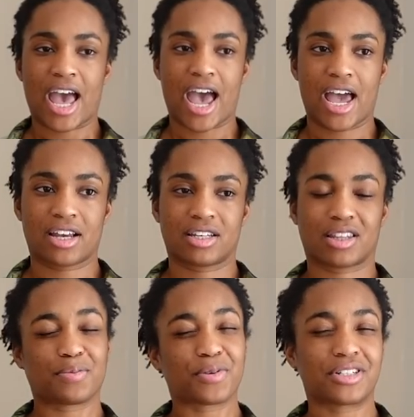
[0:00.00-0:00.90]
And
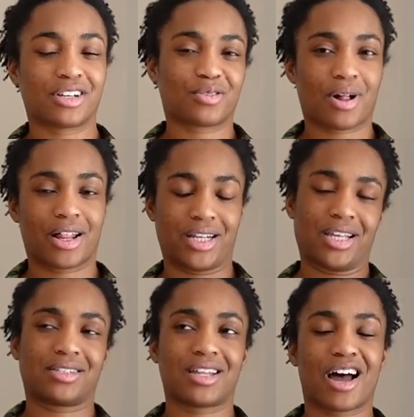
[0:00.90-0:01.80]
the printing quality
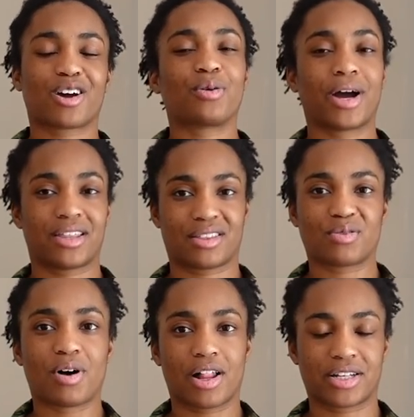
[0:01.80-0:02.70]
is not quite the
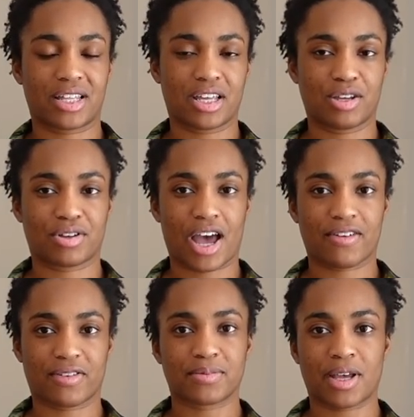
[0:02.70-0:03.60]
quality that you get
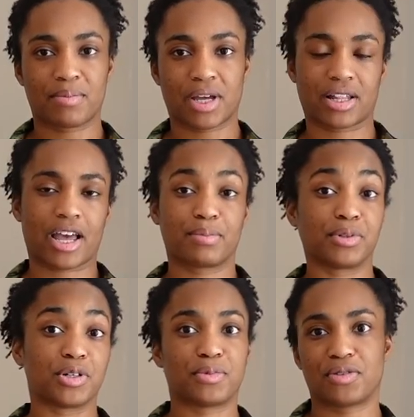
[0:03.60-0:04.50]
from something like
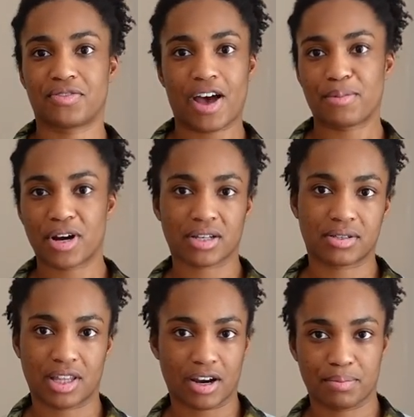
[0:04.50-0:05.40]
Blue Moon
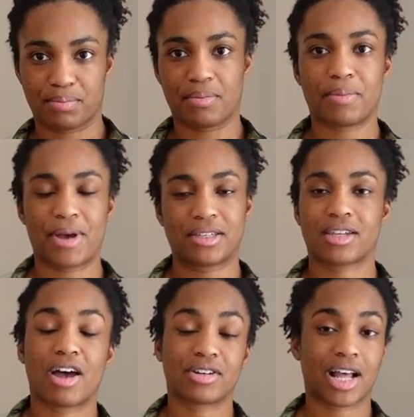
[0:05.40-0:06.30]
Fabrics. They're
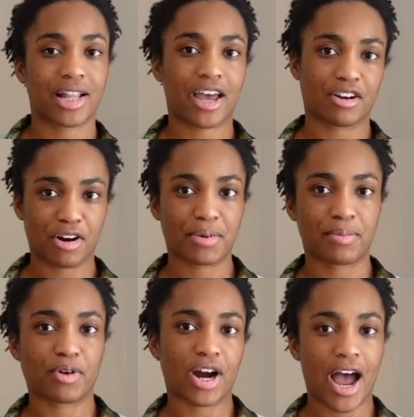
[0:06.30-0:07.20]
based out in L A and are a
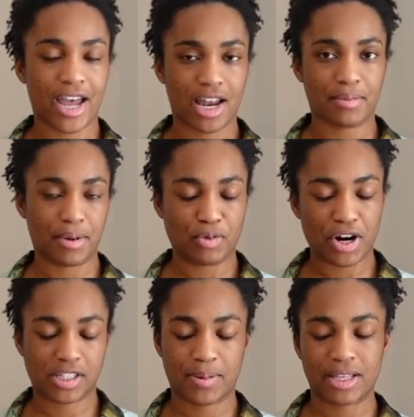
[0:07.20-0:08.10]
bit more high-end, a bit more
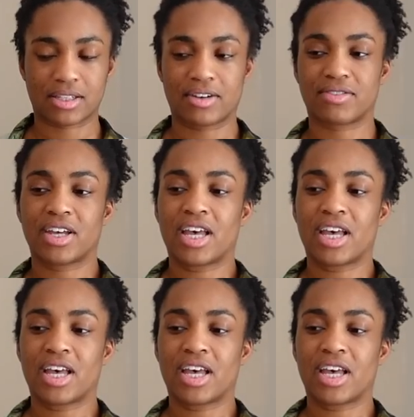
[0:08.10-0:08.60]
expensive.